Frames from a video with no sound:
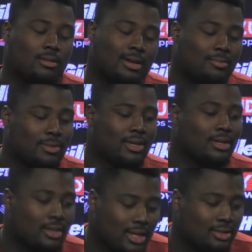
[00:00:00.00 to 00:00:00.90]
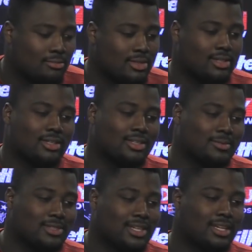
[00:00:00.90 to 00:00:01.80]
Oh, my bad. Yeah, out the mud. You know what
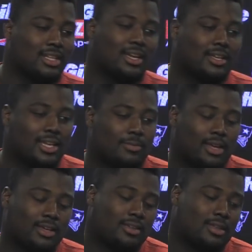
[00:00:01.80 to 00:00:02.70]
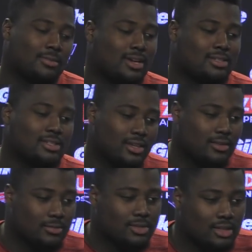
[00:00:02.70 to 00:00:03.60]
I'm saying? Like, keep that mindset. You know
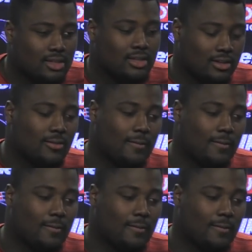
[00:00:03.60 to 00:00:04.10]
what I'm saying? Yep.